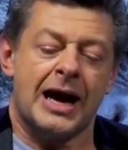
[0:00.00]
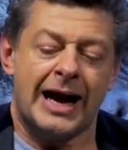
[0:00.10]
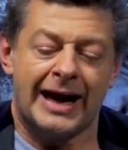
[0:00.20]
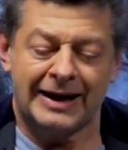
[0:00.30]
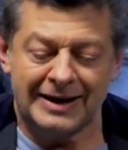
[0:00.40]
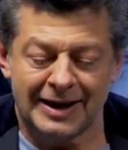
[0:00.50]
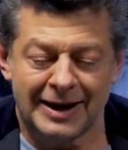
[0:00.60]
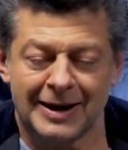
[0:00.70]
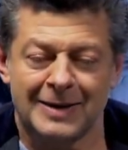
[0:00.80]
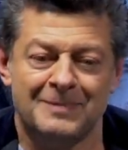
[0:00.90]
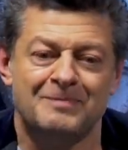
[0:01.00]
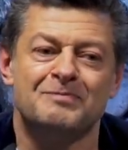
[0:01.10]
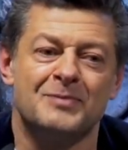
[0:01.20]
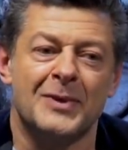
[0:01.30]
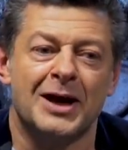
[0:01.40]
and
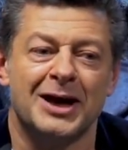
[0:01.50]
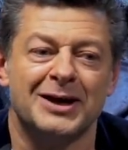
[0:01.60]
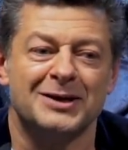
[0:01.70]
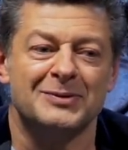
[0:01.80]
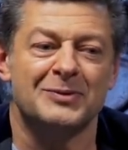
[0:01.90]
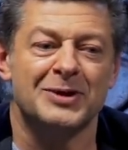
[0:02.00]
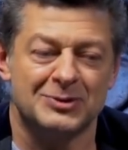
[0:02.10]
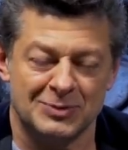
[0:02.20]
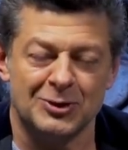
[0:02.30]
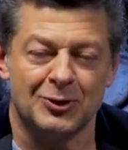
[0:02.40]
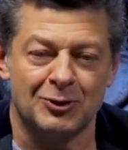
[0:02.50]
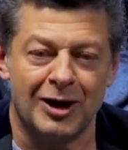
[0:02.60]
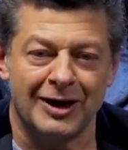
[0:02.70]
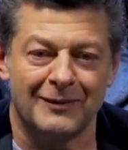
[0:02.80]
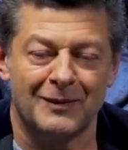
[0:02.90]
um, which was not
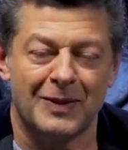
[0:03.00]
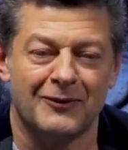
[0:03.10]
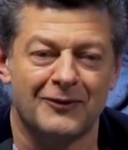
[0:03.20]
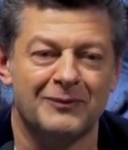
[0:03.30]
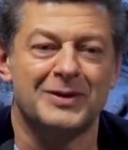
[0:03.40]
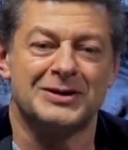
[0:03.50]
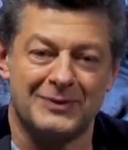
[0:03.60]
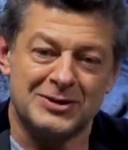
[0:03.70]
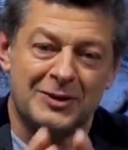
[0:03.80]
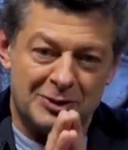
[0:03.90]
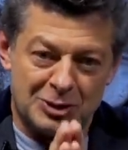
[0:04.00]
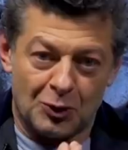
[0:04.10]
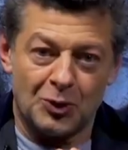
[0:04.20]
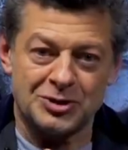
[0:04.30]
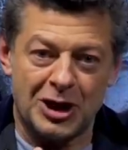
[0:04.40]
great because every time the
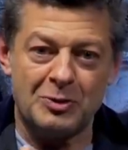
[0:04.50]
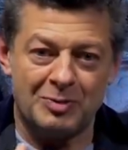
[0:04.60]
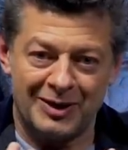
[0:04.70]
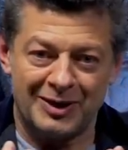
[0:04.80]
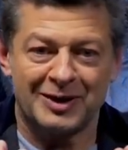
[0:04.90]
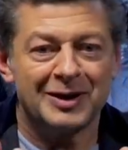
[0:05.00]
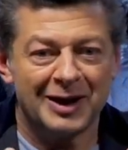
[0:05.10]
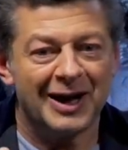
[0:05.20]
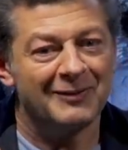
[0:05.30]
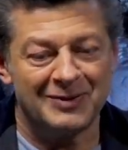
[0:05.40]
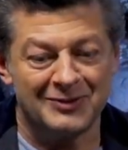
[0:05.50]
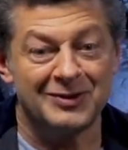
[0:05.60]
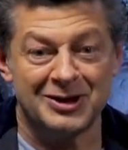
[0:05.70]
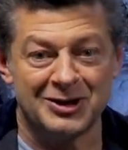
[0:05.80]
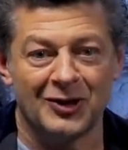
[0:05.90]
doors opened and we
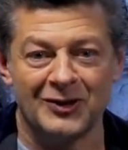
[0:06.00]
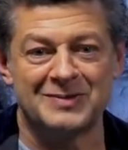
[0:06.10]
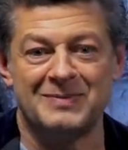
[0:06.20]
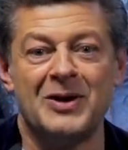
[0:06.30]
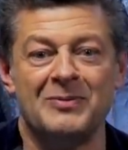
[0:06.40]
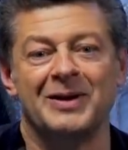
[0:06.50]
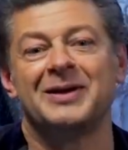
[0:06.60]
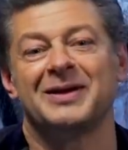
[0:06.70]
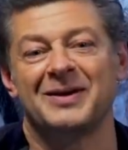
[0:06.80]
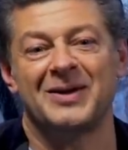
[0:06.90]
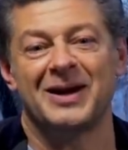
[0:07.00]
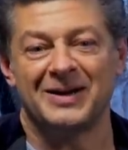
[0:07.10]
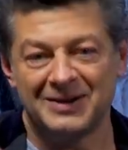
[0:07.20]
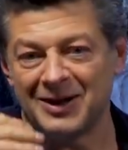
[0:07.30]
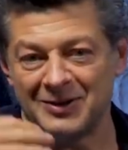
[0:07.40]
reshot this moment where
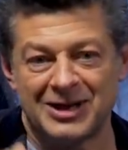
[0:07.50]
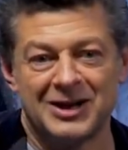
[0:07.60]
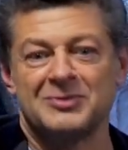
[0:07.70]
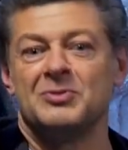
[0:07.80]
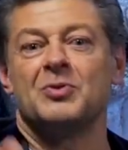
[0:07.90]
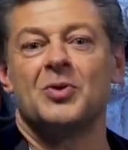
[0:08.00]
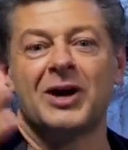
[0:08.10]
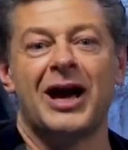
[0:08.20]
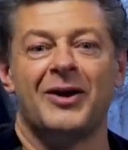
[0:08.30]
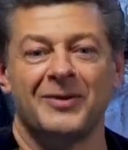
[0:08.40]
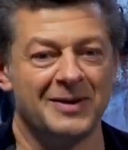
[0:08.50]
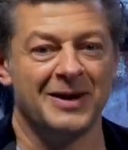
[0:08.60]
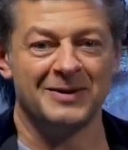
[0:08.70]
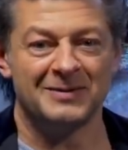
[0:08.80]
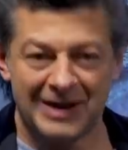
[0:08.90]
you know Jason would walk out and
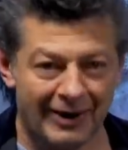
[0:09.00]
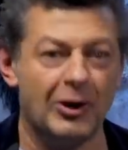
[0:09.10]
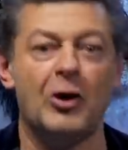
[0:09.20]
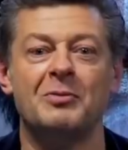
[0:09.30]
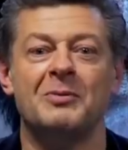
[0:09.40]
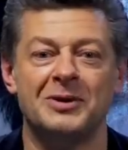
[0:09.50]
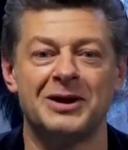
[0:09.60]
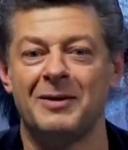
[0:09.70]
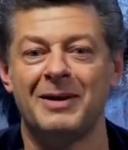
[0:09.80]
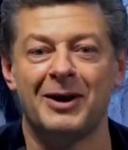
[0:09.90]
then Gary Oldman would come